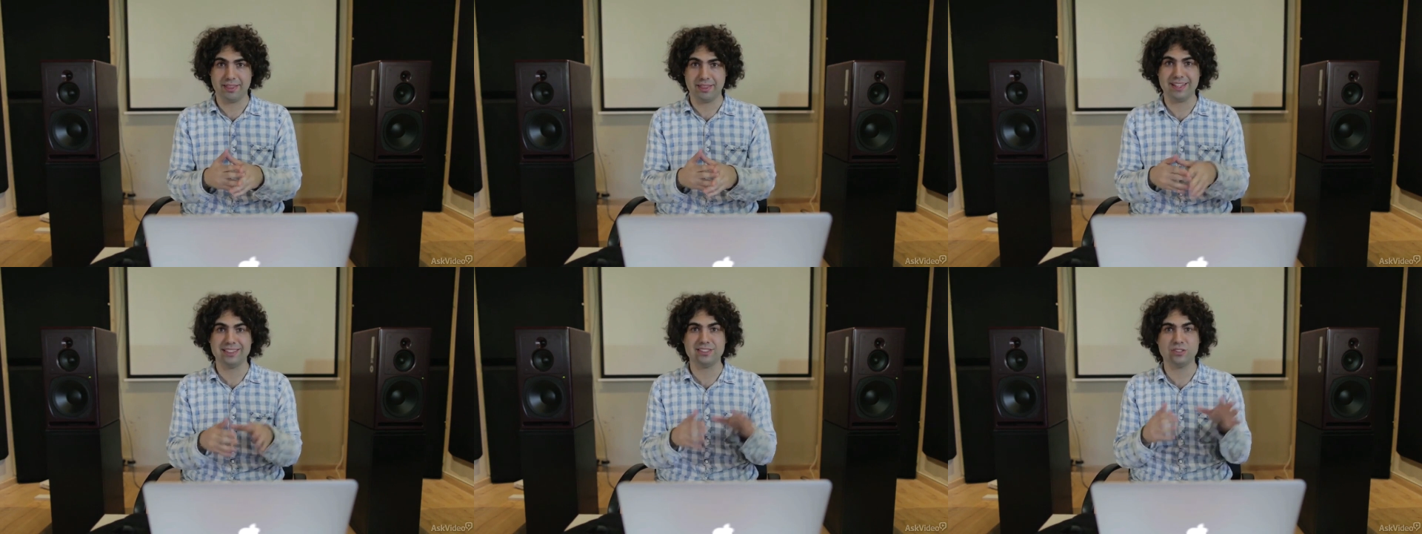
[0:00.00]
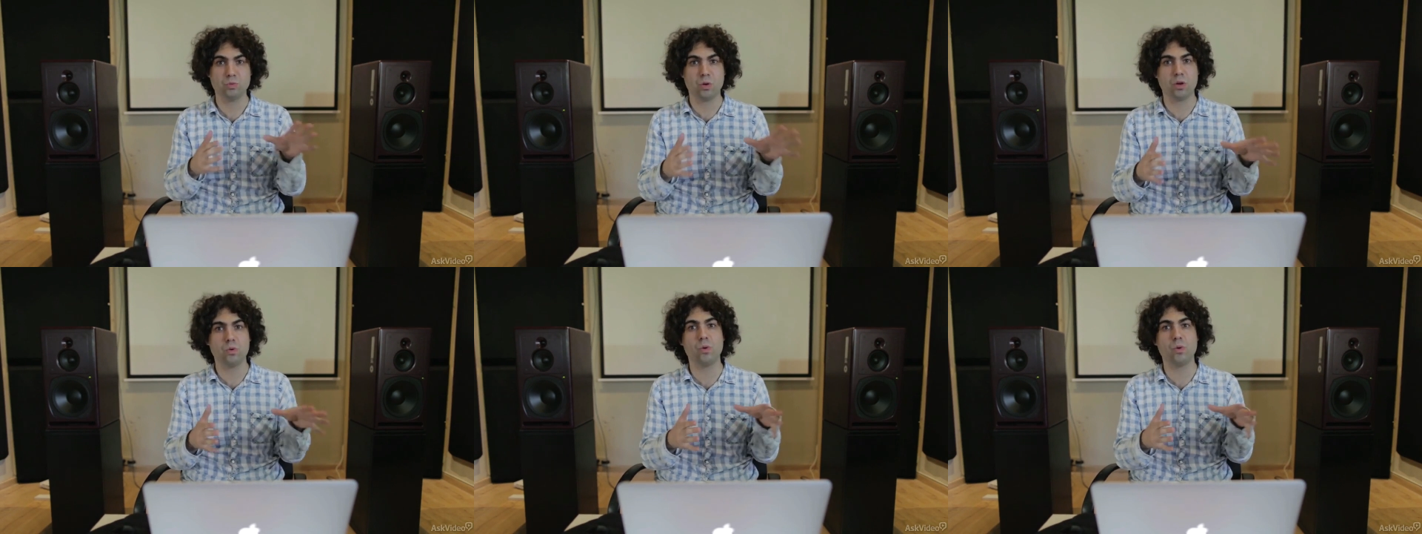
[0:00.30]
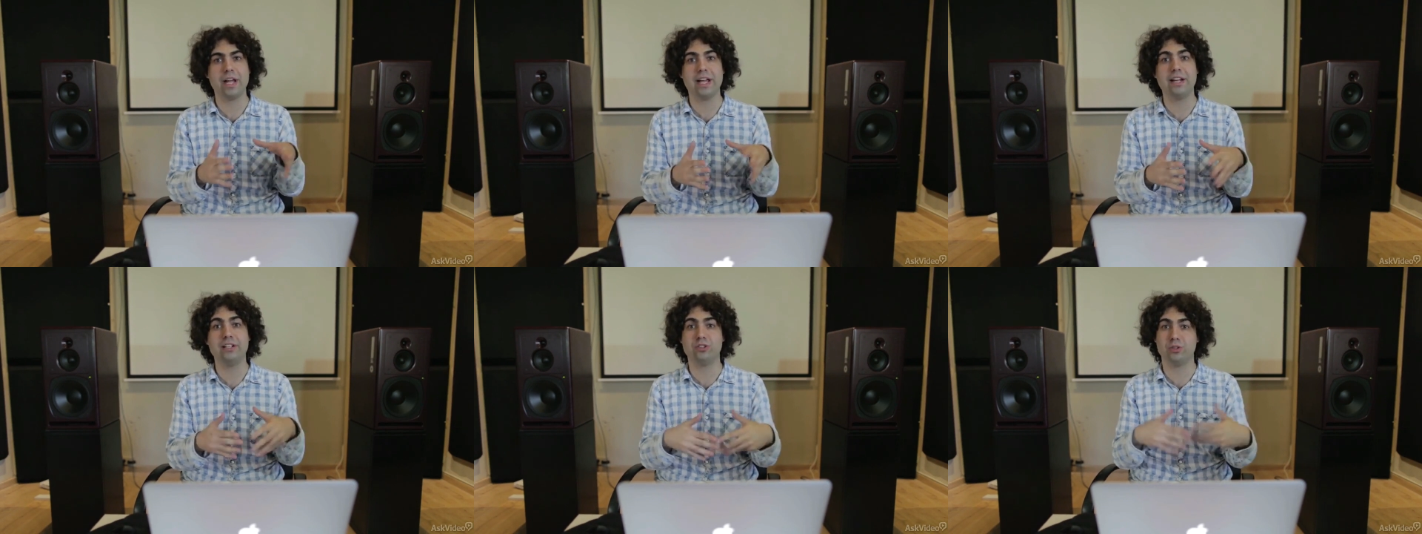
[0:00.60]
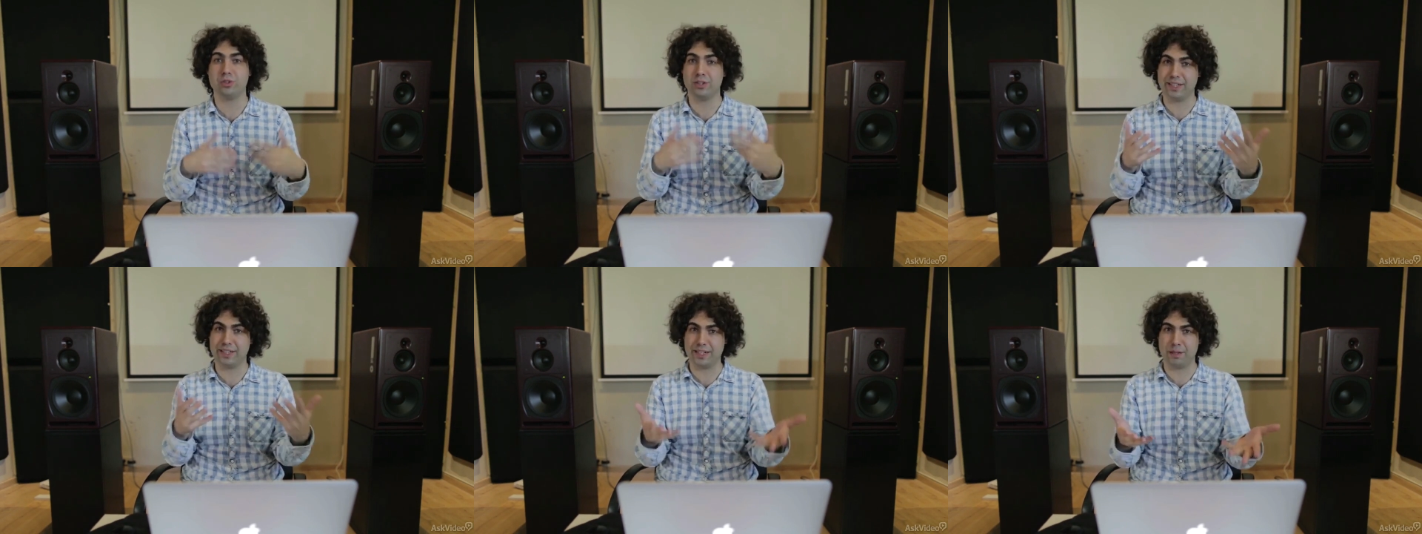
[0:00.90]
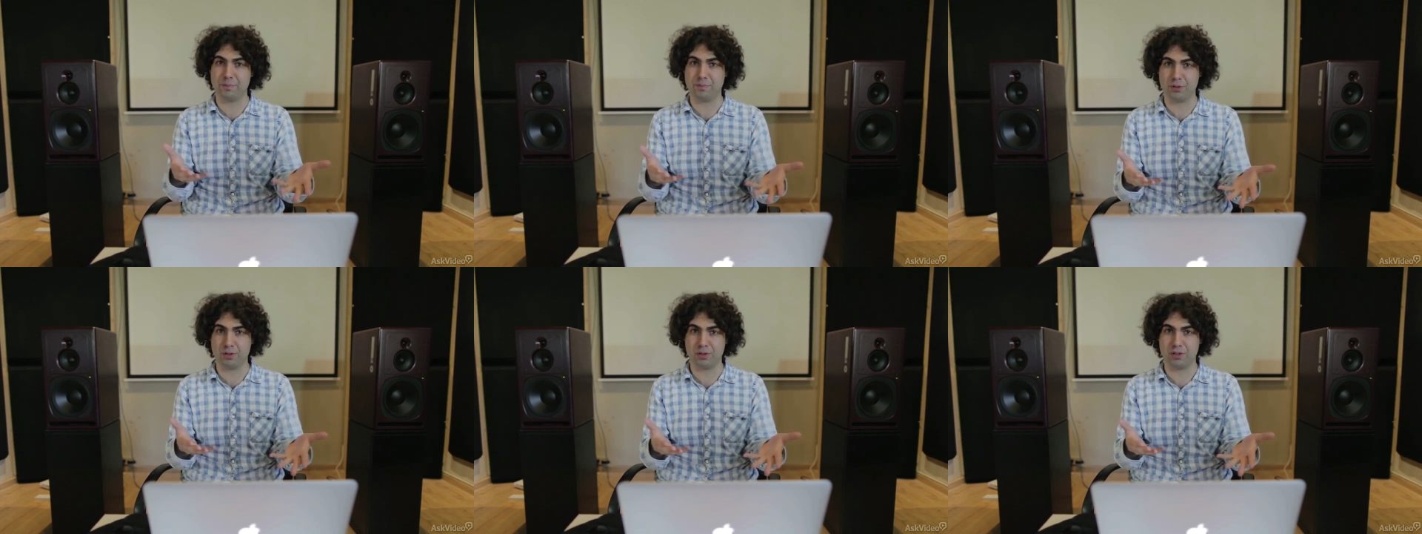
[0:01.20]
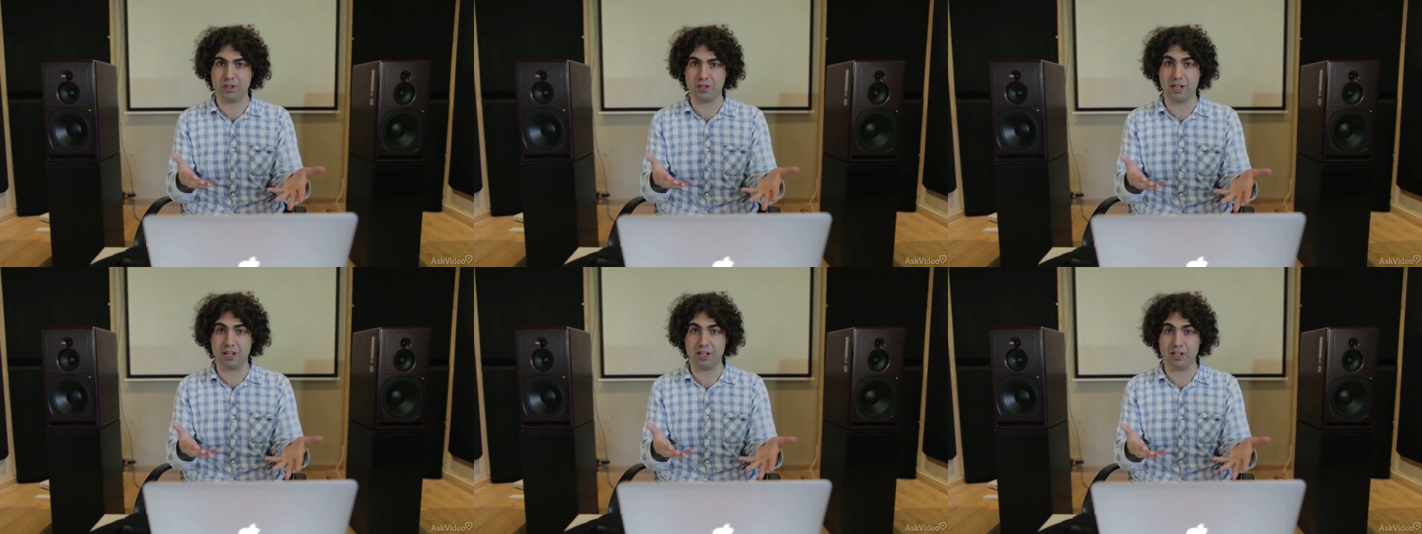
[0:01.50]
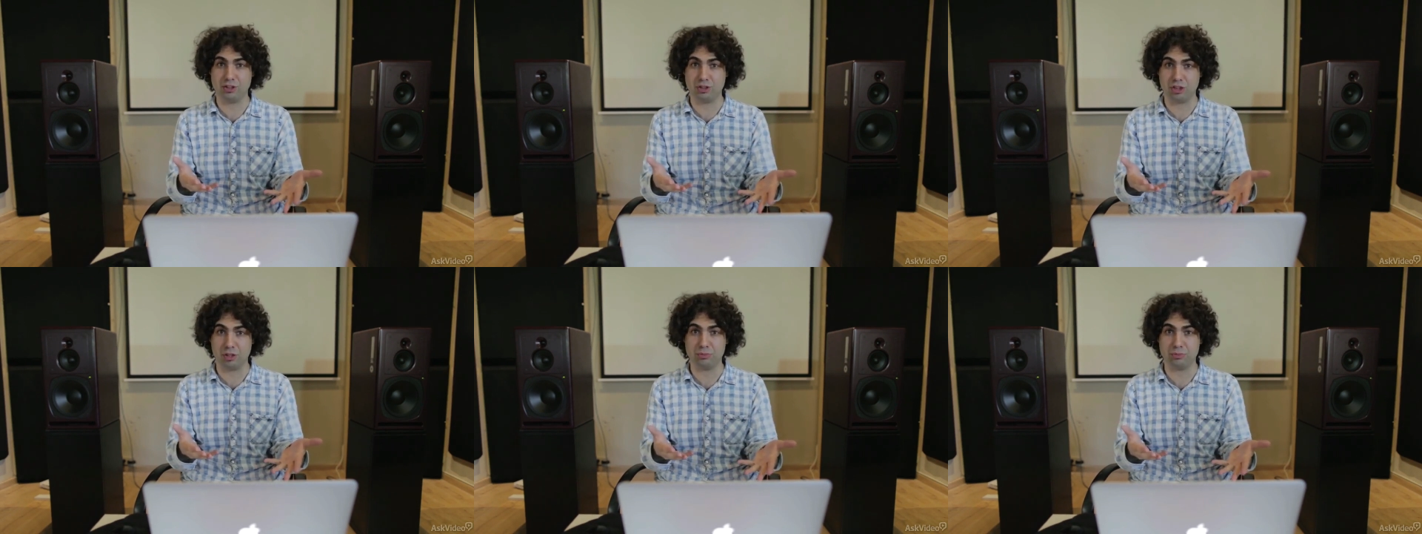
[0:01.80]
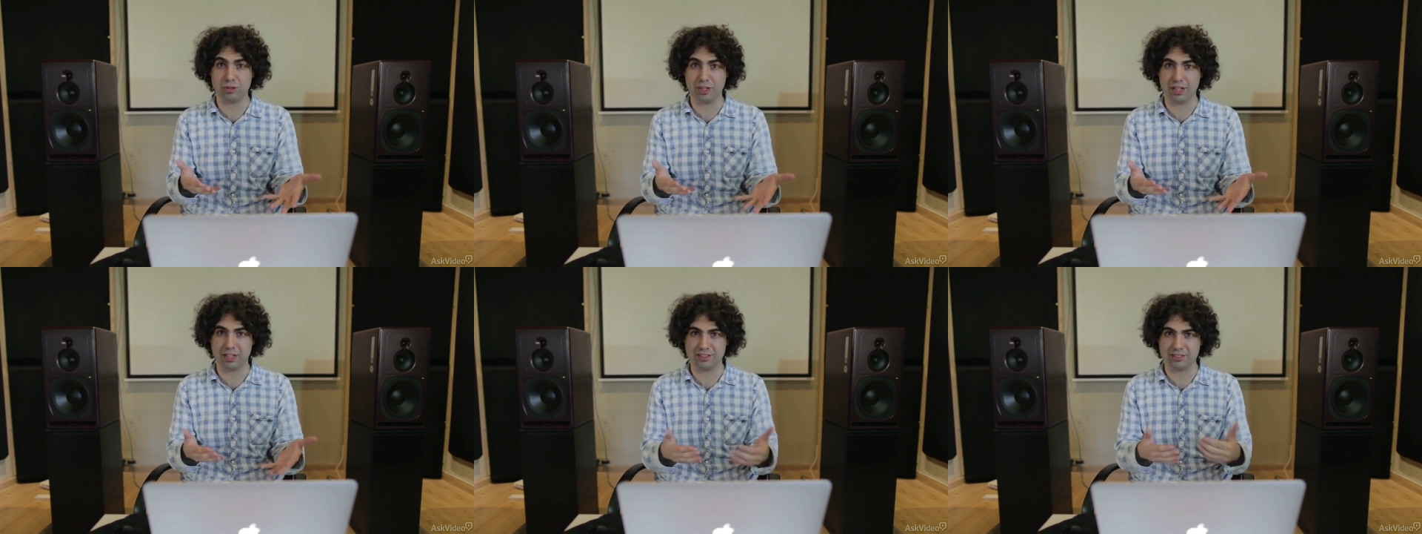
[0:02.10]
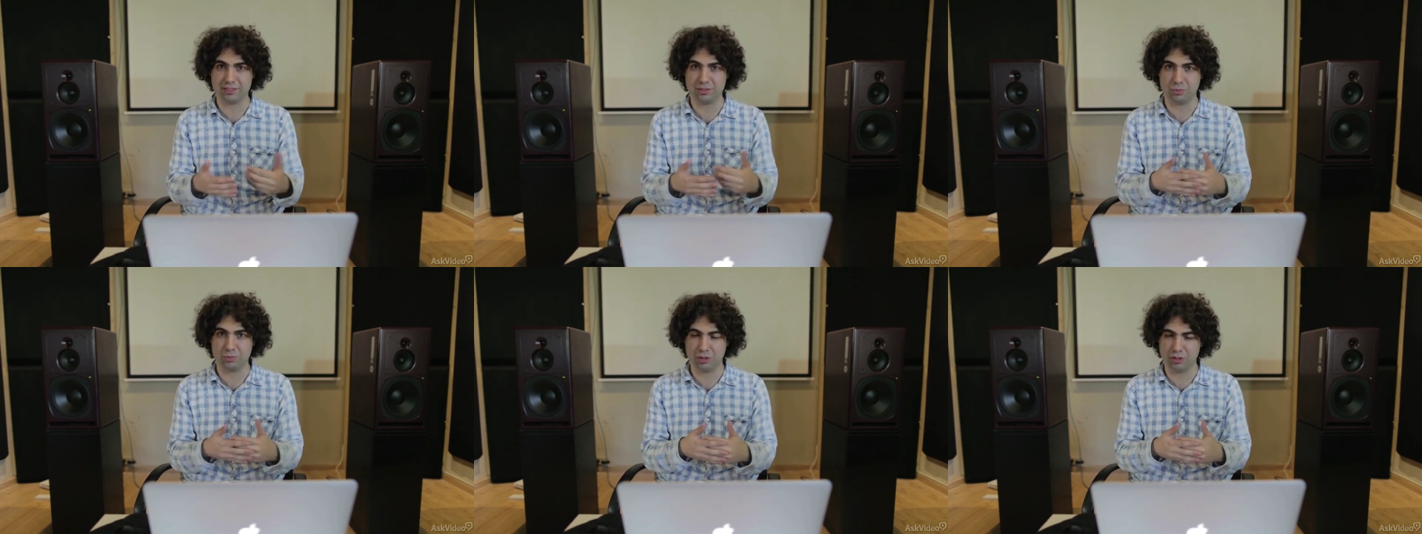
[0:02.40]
That's one way to clean up your drum tracks.